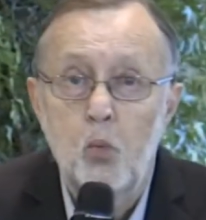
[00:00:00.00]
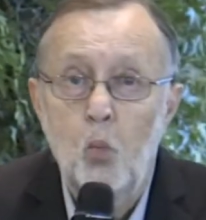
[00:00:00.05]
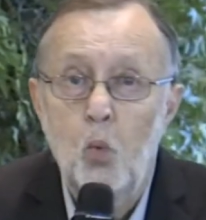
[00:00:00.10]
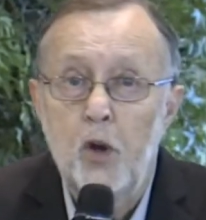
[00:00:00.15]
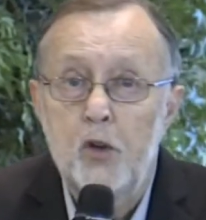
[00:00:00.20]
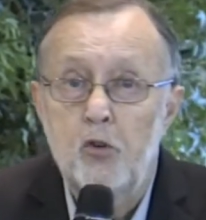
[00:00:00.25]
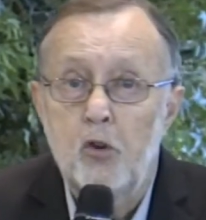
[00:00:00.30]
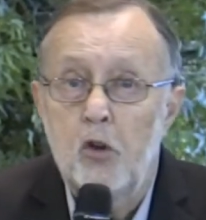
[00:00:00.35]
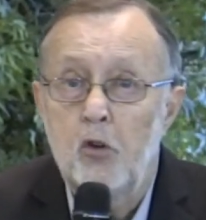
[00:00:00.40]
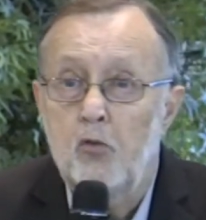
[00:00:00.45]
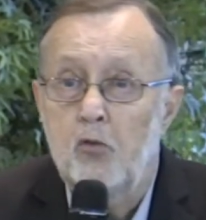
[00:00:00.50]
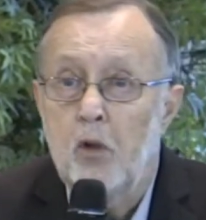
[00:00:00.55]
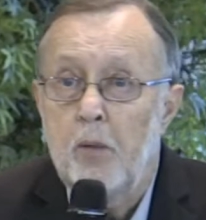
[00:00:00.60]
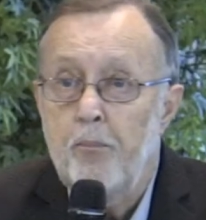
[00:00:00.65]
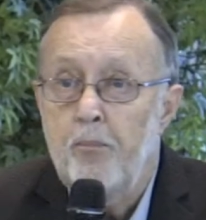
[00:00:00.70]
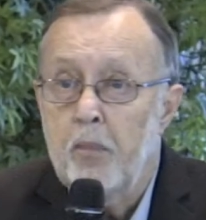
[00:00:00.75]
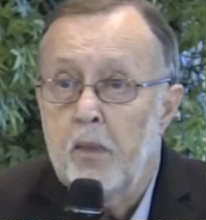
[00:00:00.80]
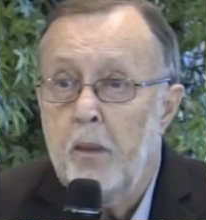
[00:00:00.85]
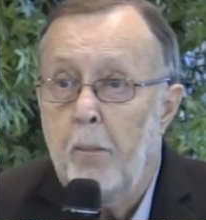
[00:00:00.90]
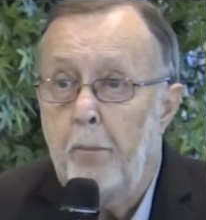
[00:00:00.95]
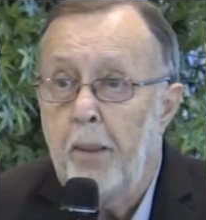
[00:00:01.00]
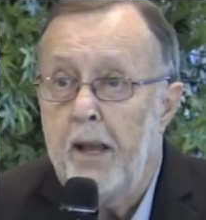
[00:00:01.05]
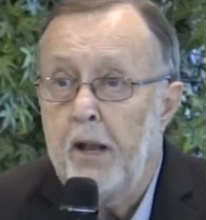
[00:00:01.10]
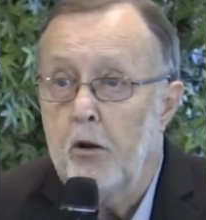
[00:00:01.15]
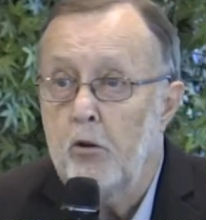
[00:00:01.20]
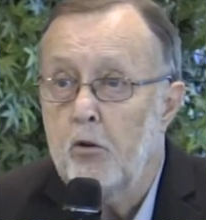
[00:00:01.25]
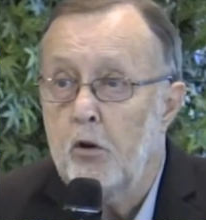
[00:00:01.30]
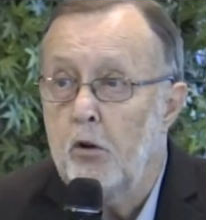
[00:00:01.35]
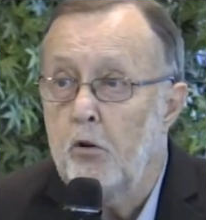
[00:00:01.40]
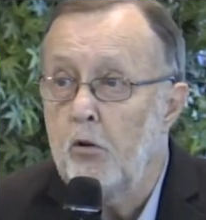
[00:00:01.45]
which is the
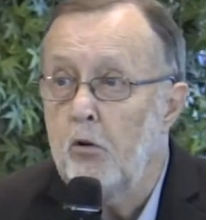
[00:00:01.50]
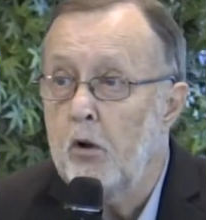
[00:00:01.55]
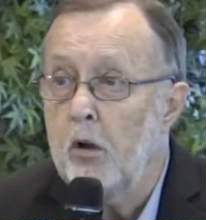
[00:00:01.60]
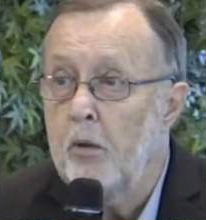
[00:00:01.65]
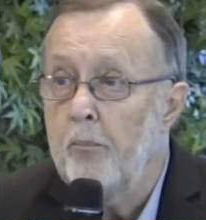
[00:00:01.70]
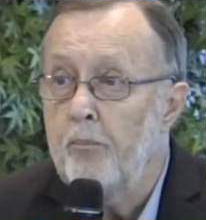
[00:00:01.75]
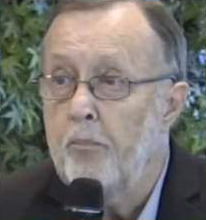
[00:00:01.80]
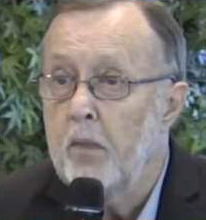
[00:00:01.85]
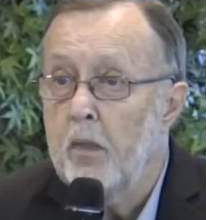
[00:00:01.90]
Pentateuch